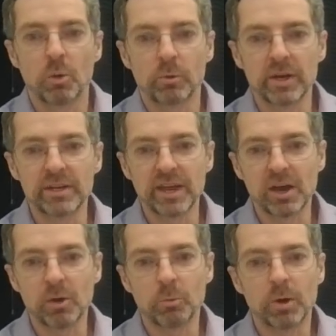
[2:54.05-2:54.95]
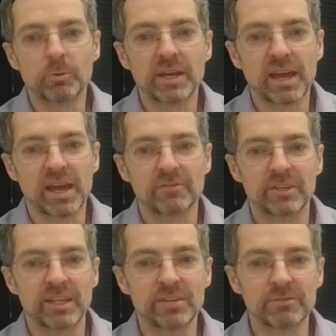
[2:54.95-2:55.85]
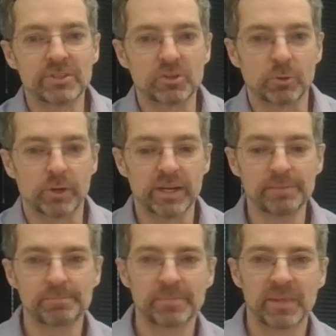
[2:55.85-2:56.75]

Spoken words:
Right now, what we have in inventory